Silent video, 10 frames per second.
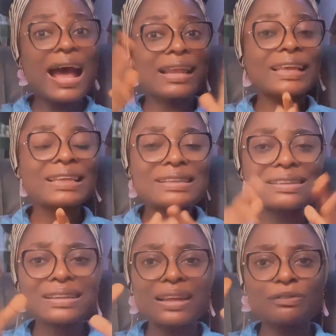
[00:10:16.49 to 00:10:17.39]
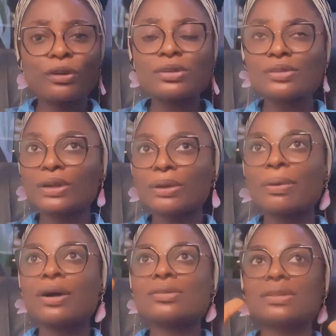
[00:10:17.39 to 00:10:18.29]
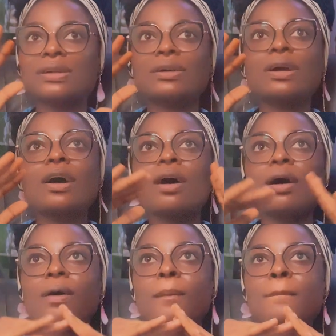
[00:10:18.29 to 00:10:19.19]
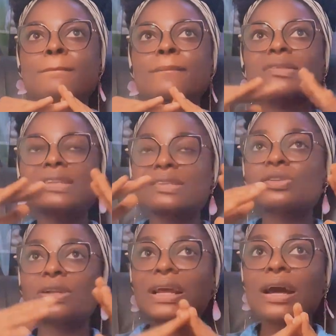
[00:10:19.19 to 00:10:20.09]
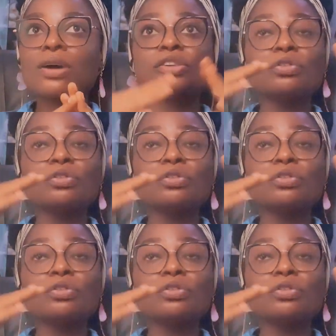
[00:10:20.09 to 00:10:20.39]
And like I said, I forgot to talk about the sitting on the couch.